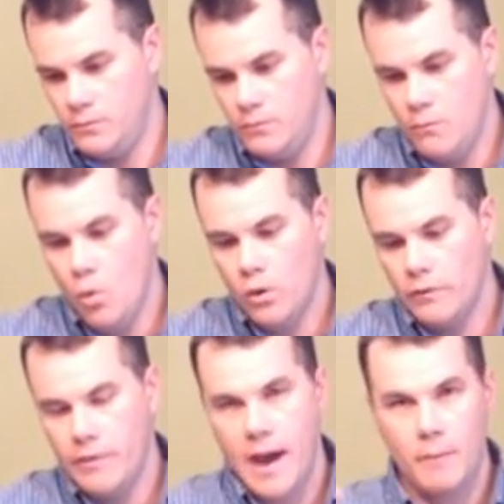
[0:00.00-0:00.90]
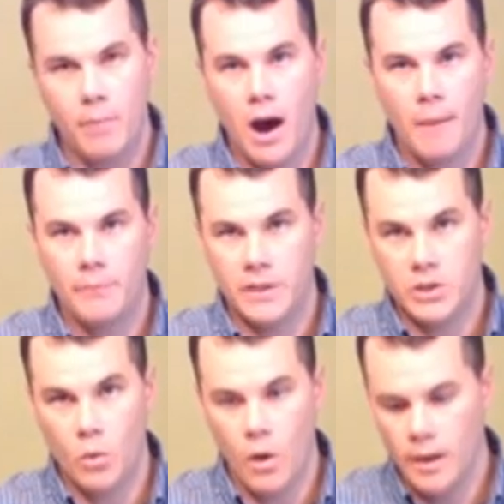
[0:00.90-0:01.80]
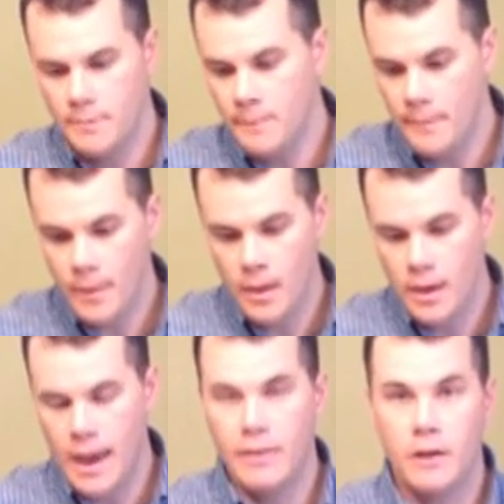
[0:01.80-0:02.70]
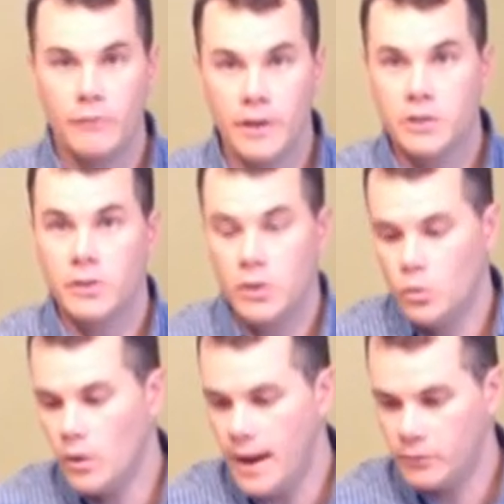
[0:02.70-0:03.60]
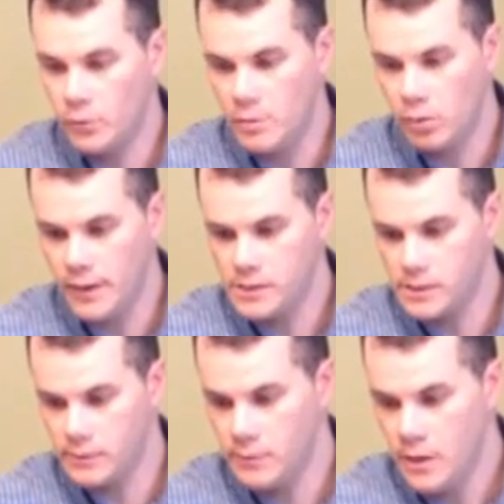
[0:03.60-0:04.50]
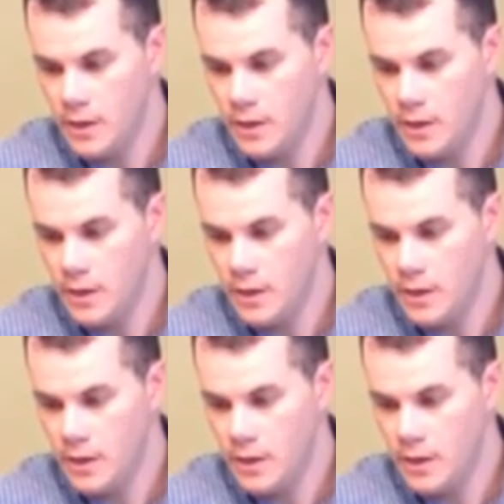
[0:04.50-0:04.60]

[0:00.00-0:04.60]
more of that pop that you want, and then eventually you will have to replace it.